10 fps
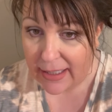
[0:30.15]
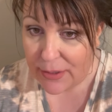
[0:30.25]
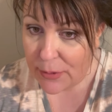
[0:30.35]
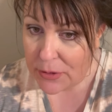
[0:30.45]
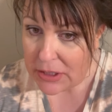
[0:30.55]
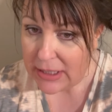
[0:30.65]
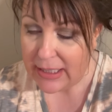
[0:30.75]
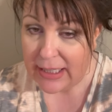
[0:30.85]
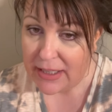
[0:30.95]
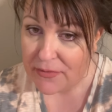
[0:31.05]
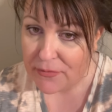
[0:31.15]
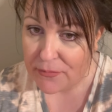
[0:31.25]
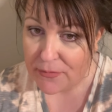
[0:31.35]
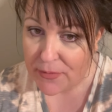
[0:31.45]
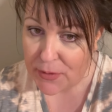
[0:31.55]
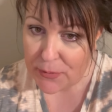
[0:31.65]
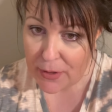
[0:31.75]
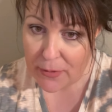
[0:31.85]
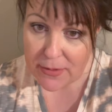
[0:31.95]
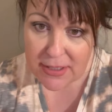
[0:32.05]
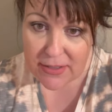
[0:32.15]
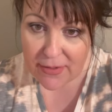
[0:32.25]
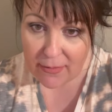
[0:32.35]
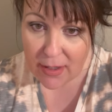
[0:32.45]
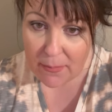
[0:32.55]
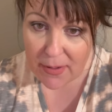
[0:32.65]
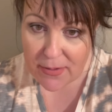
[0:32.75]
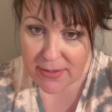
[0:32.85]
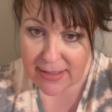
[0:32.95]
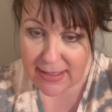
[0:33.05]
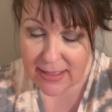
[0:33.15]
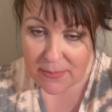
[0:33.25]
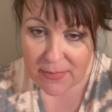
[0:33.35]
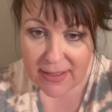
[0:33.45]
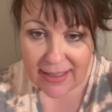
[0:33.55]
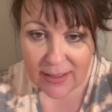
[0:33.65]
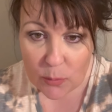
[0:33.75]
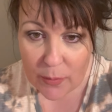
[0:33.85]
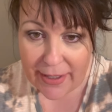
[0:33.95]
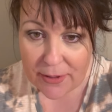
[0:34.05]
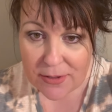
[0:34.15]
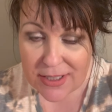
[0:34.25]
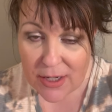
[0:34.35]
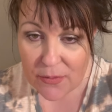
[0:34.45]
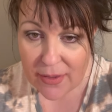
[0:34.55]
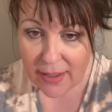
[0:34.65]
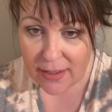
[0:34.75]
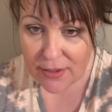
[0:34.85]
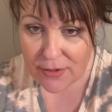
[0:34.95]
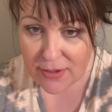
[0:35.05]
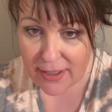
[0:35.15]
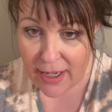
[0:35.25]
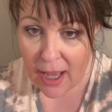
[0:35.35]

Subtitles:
usually if you notice if I'm not posted something in a week or so, that usually